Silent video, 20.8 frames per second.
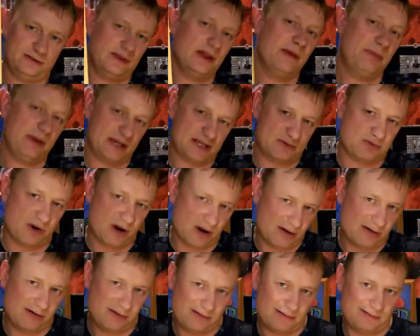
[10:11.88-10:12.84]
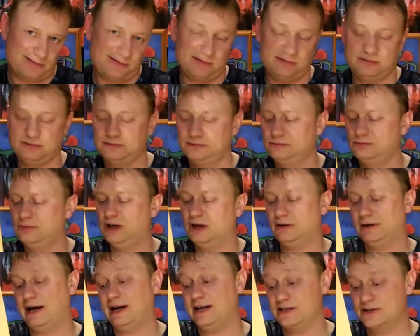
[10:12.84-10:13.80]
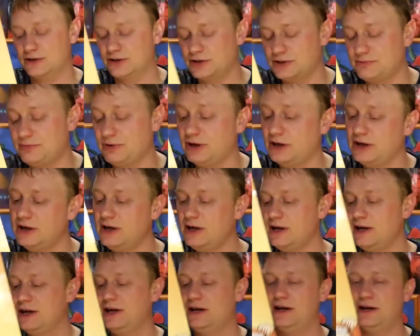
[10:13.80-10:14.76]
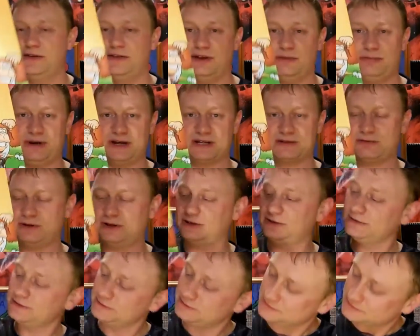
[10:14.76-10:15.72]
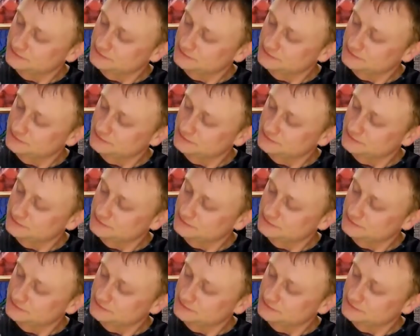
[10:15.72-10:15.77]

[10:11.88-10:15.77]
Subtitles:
the best one. Well, 8's good, but the best one.